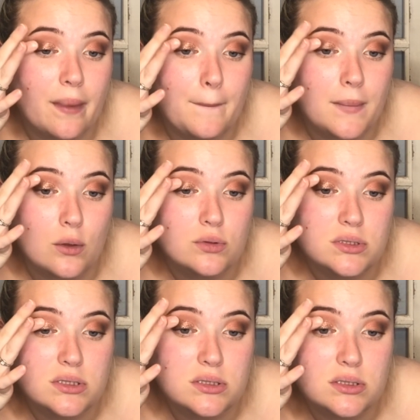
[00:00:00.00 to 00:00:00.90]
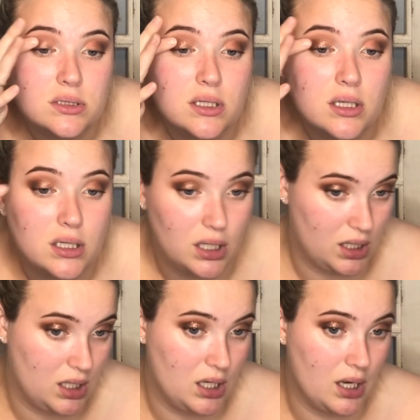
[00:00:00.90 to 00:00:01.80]
the most
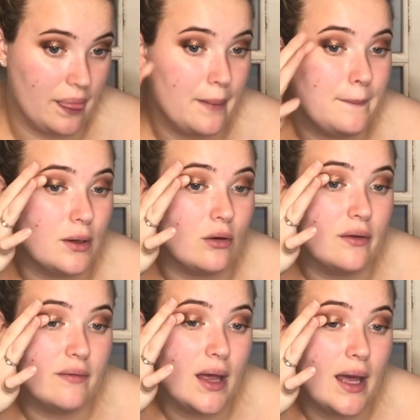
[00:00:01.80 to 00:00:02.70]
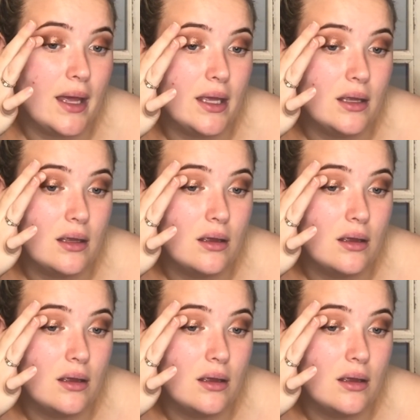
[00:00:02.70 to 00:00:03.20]
in the middle of the eye.